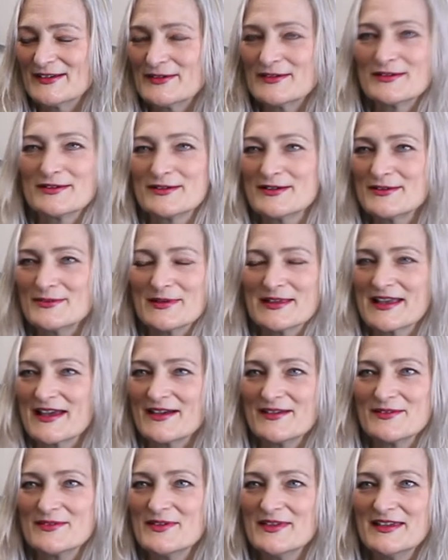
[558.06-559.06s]
Oh, here we
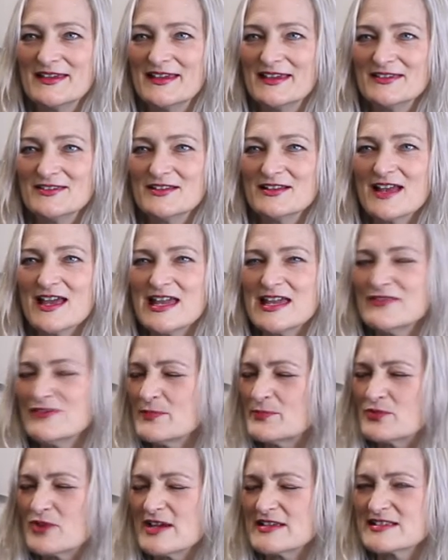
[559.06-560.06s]
go. You're like
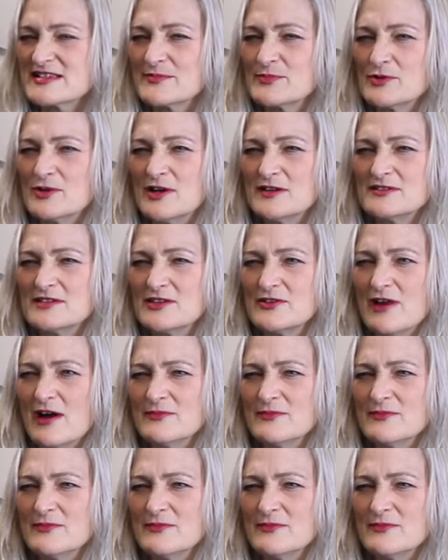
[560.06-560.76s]
irrepressible, aren't you?